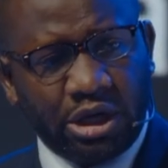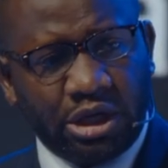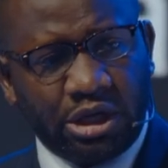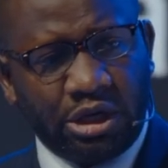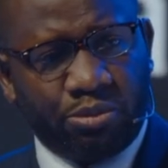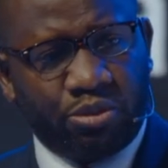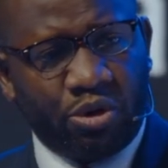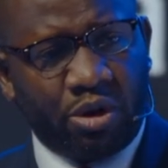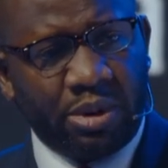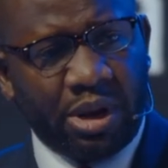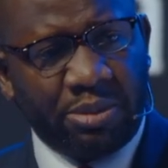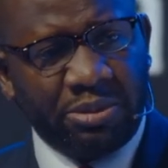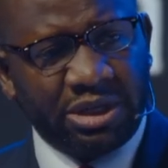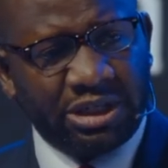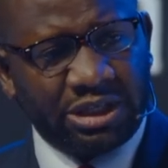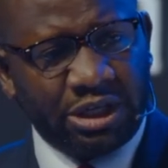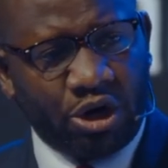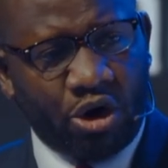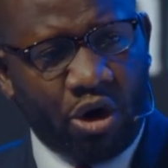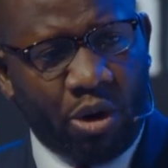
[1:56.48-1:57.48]
The problem
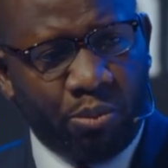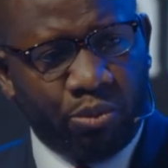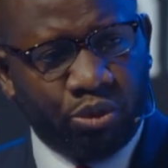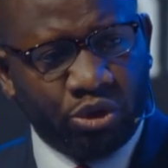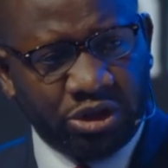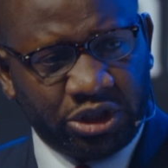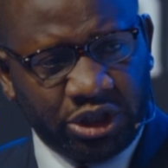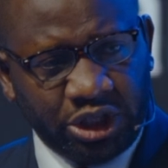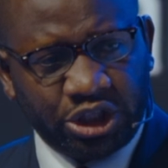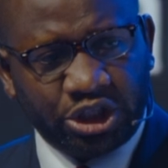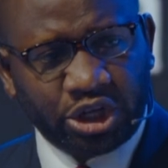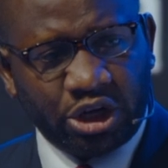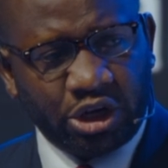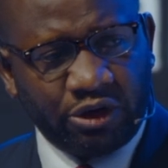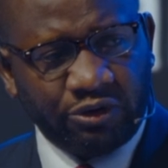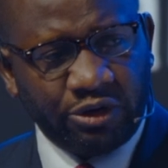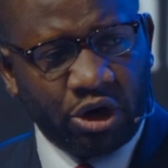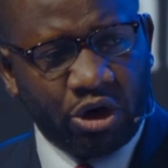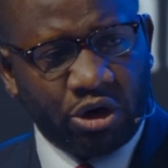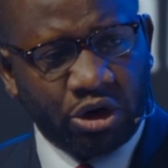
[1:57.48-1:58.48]
is the composition
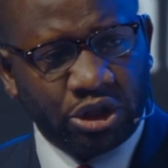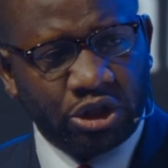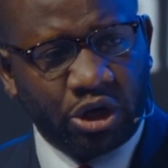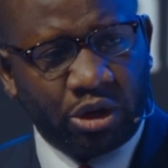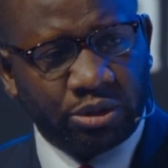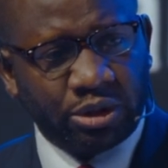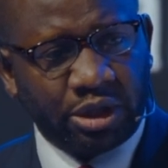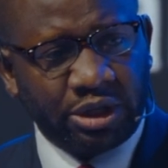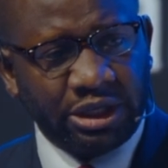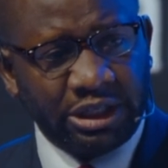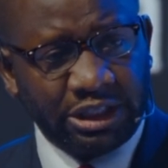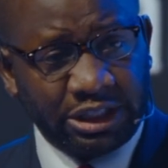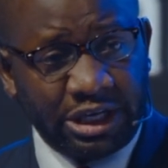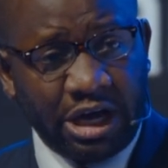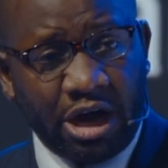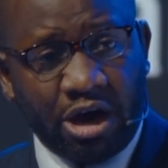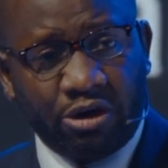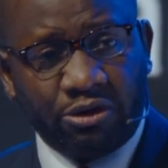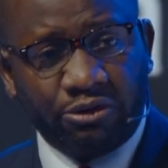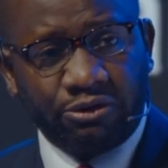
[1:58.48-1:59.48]
of the consumption
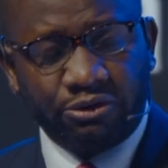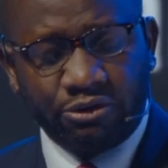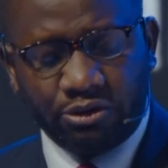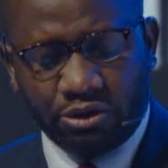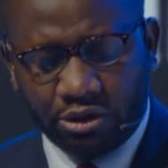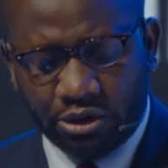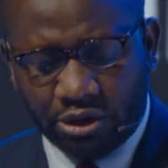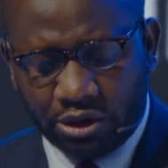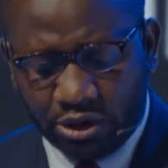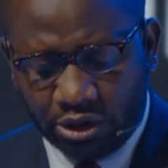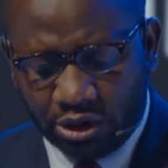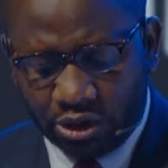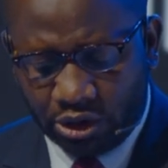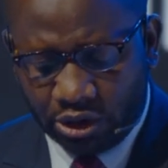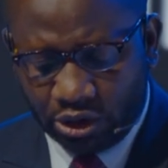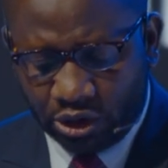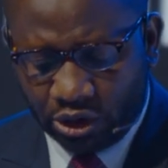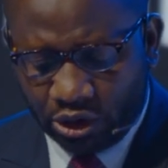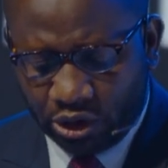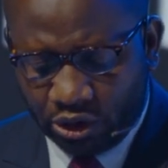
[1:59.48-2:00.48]
itself,
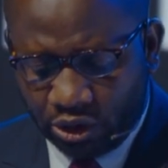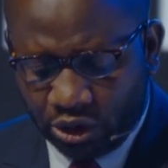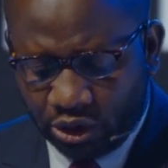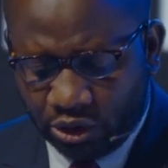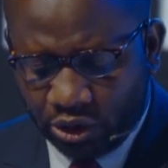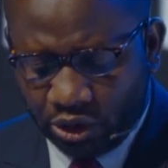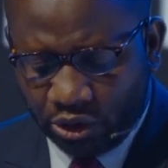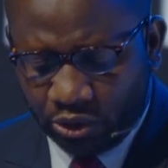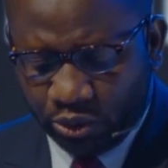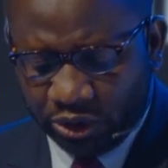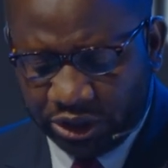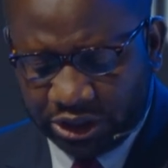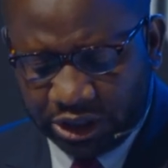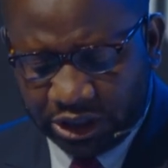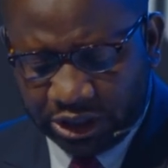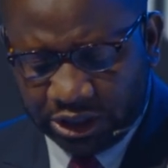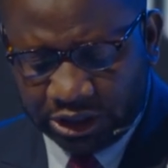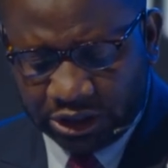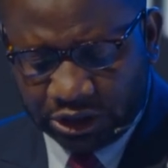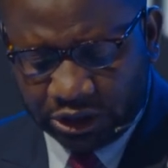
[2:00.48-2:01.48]
which
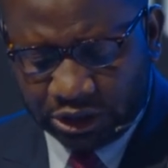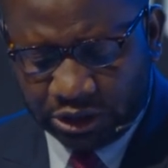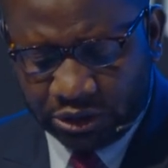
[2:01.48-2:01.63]
is